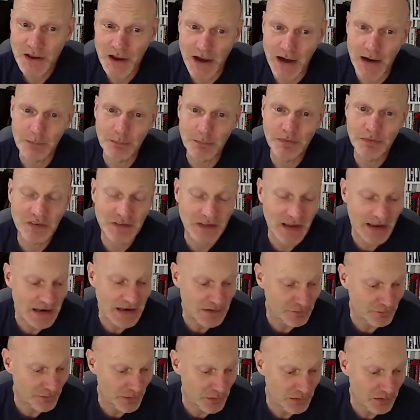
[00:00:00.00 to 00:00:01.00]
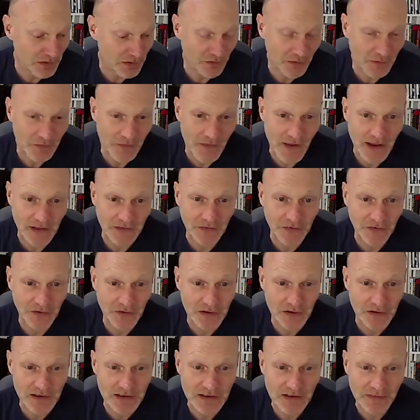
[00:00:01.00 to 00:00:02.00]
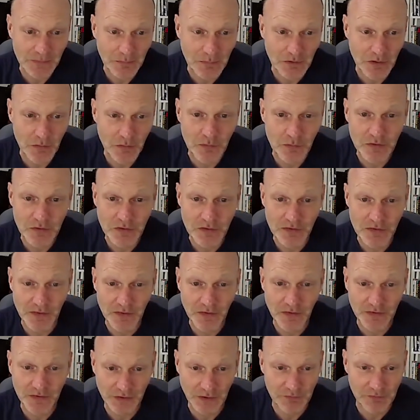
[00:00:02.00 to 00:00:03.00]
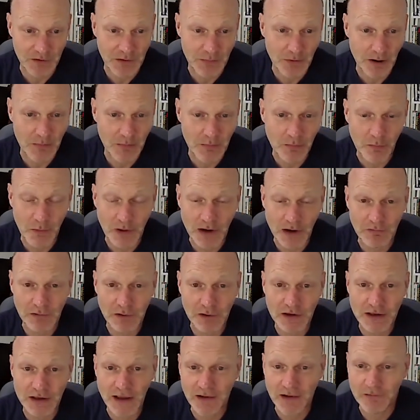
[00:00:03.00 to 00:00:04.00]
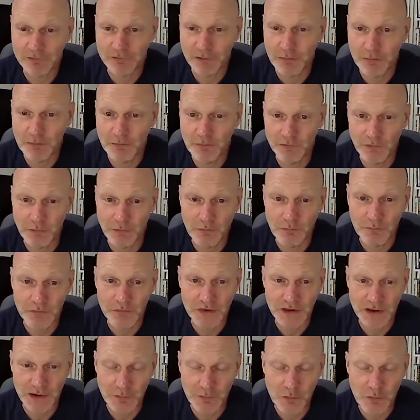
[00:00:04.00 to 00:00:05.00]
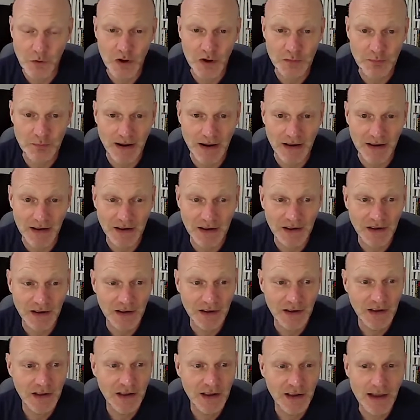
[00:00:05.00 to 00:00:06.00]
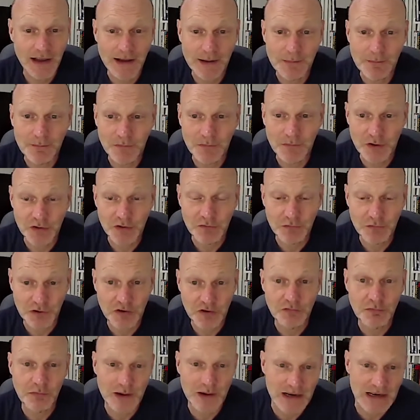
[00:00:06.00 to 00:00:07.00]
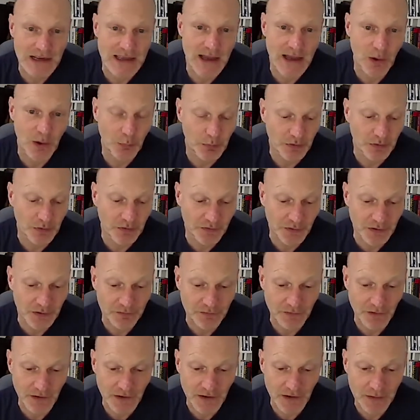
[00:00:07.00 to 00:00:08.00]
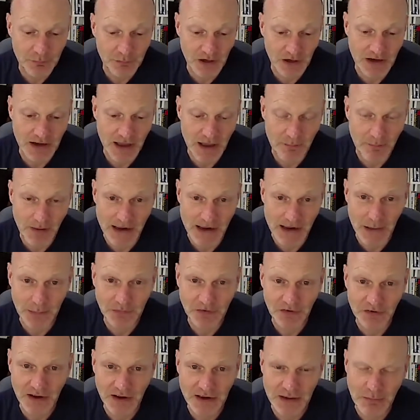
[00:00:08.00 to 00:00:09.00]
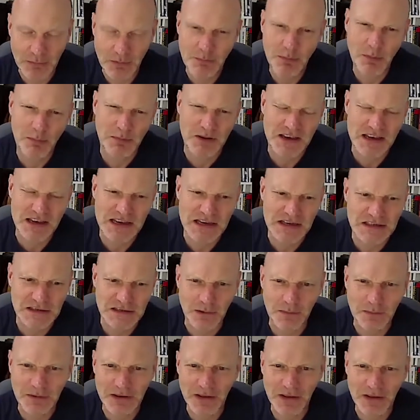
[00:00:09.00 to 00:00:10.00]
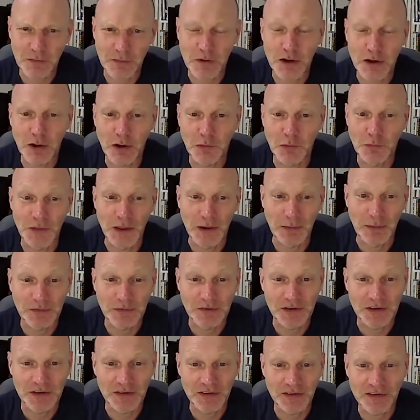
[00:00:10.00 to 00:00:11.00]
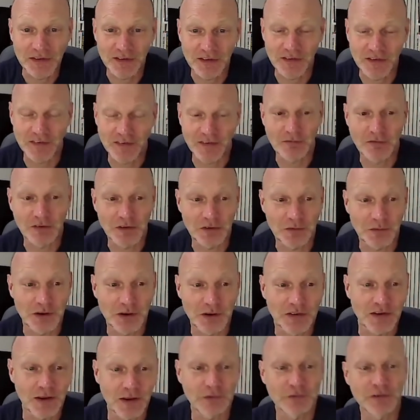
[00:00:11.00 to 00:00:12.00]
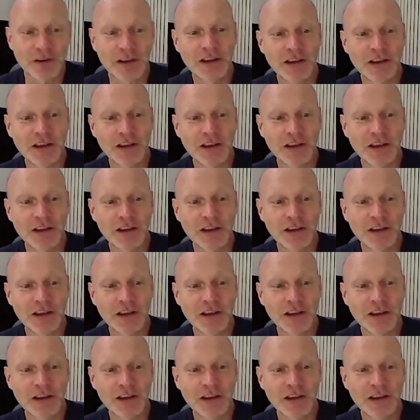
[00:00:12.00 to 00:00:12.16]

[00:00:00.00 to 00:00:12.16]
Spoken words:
up-to-date focus on that, and certainly some of the stuff in a moment we'll have a look at from Word Bank could really help us sort of bring that bang up to date. And we probably need to. I mean, that's quite old now, isn't it? There's 73 stuff.